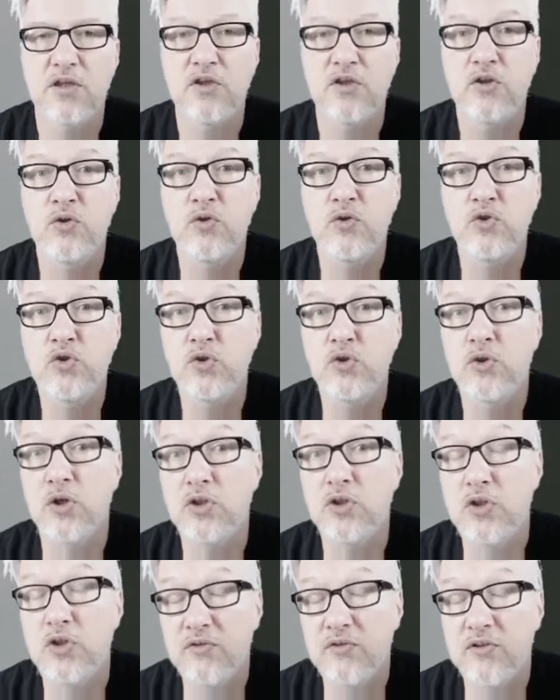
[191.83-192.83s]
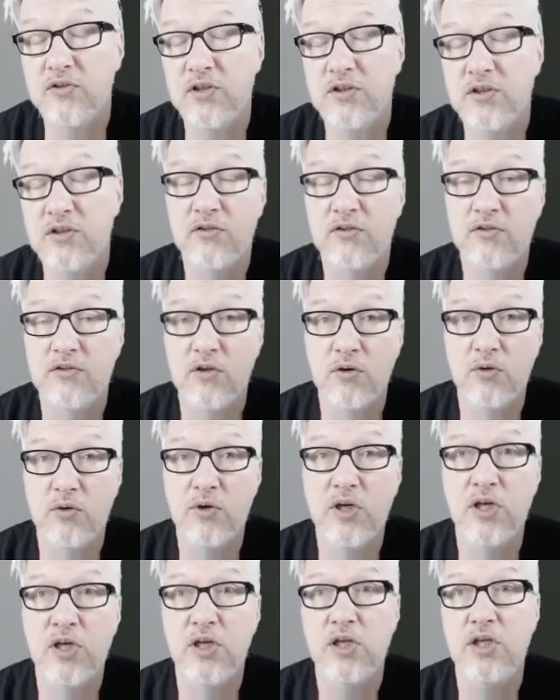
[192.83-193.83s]
you do not use it,
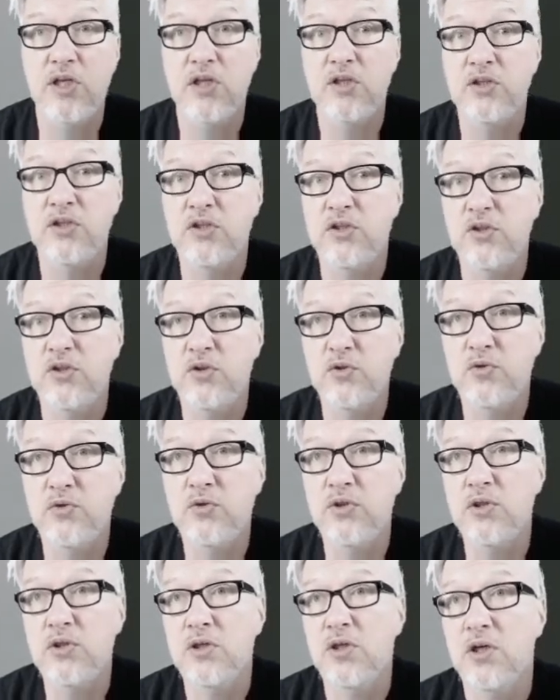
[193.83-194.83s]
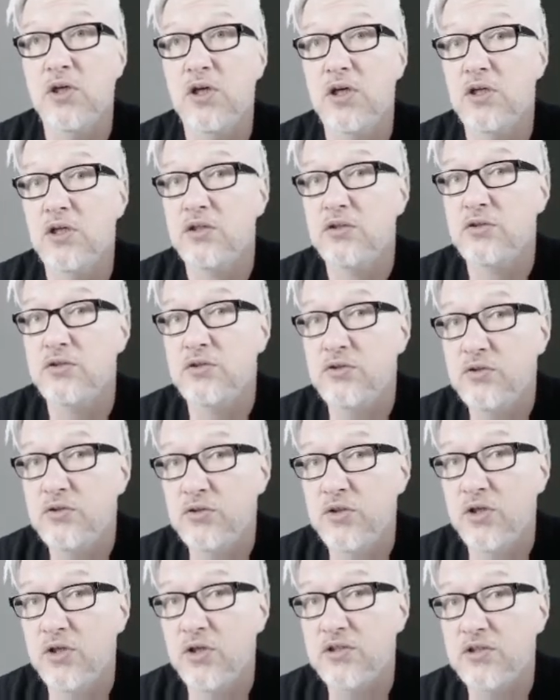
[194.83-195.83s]
so you
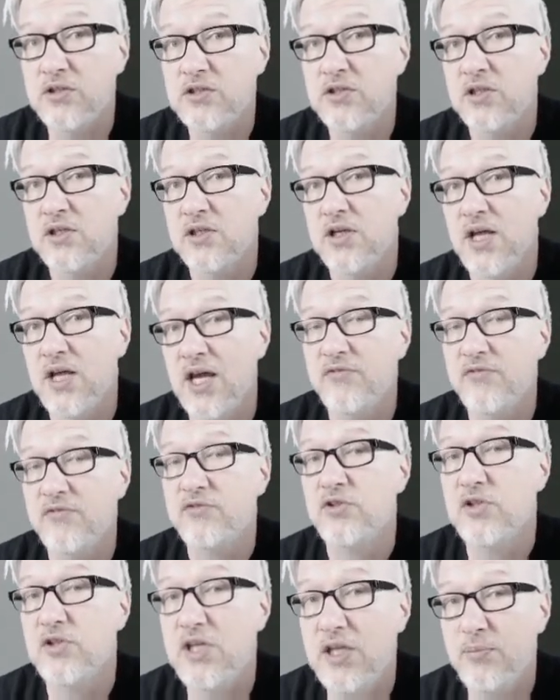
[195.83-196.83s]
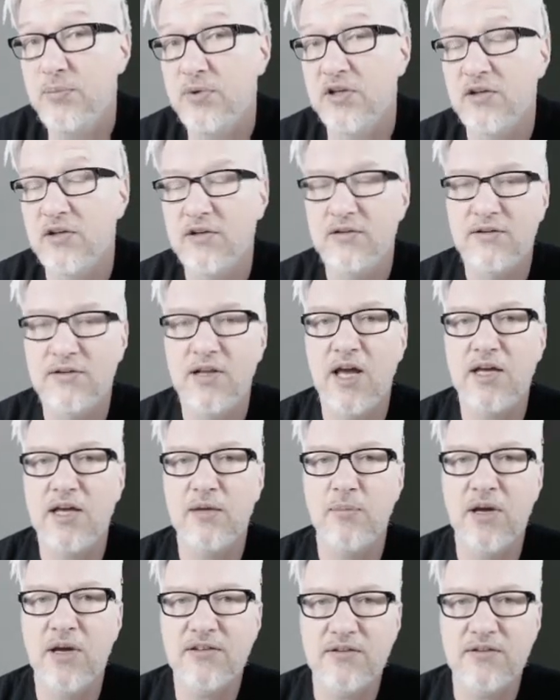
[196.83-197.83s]
do not have to keep it. It's like
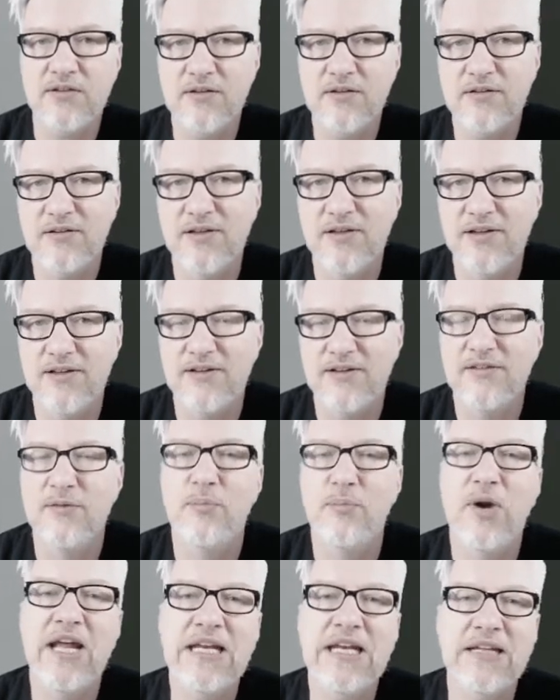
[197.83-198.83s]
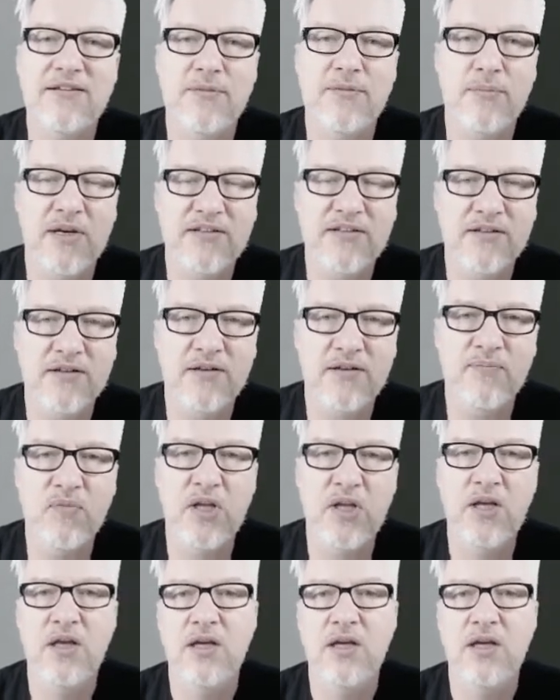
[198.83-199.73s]
muscles. The brain is a muscle.